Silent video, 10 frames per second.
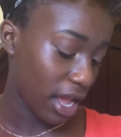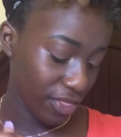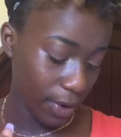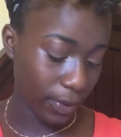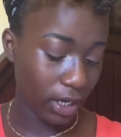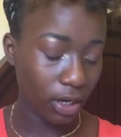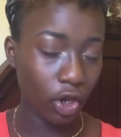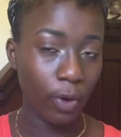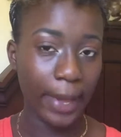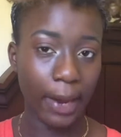and then we're gonna
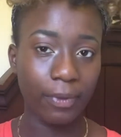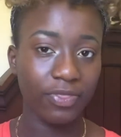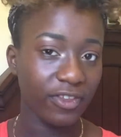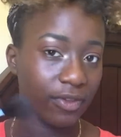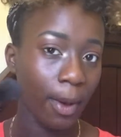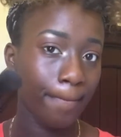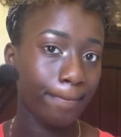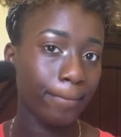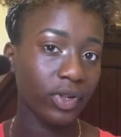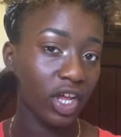go back with this
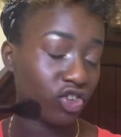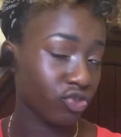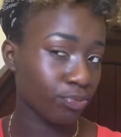blush